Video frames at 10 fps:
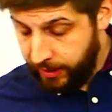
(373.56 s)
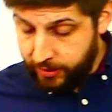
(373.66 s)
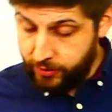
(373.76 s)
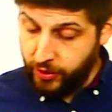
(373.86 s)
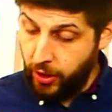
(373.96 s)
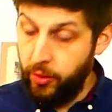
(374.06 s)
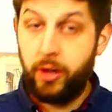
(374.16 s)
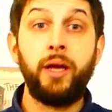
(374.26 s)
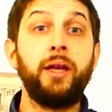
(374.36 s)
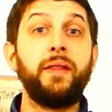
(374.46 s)

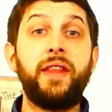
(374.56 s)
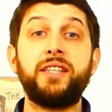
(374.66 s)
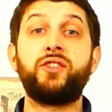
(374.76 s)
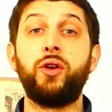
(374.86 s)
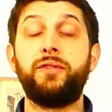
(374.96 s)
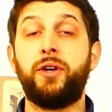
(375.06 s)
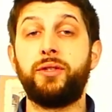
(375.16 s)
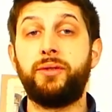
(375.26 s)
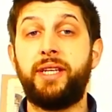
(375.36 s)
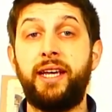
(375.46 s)
So, that's all for
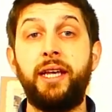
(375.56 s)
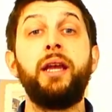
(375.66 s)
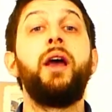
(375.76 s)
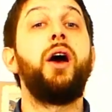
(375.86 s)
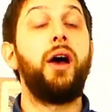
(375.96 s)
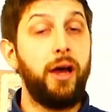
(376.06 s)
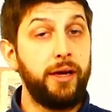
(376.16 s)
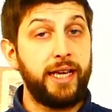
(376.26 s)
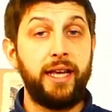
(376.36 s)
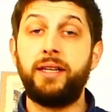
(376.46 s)
today.
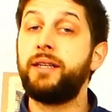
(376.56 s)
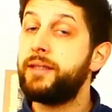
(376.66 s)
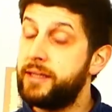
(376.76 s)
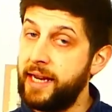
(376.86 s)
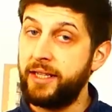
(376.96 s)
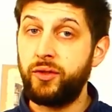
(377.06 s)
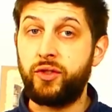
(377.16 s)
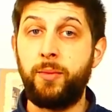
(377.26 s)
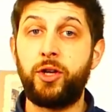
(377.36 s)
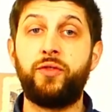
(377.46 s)
Again, thank you
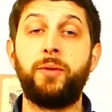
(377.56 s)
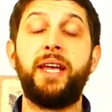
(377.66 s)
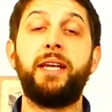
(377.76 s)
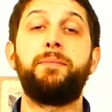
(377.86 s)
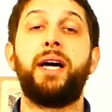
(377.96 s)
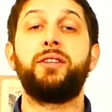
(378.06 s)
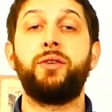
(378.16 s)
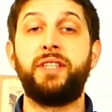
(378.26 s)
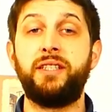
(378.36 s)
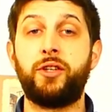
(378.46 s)
so much for being part
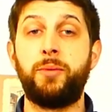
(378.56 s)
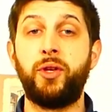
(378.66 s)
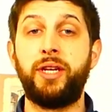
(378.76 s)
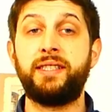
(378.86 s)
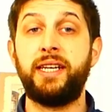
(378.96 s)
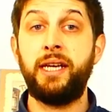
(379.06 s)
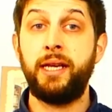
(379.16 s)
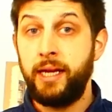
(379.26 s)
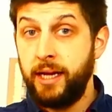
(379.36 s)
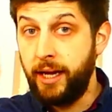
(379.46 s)
of this community,
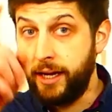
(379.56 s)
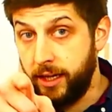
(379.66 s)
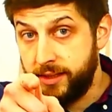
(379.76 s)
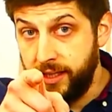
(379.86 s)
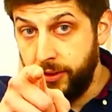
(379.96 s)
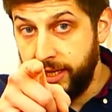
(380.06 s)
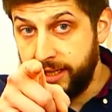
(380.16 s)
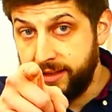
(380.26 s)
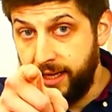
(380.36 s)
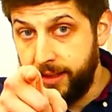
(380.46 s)
and I'll see you
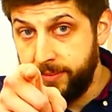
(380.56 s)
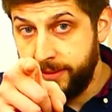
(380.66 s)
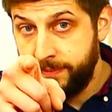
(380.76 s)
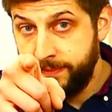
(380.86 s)
next time.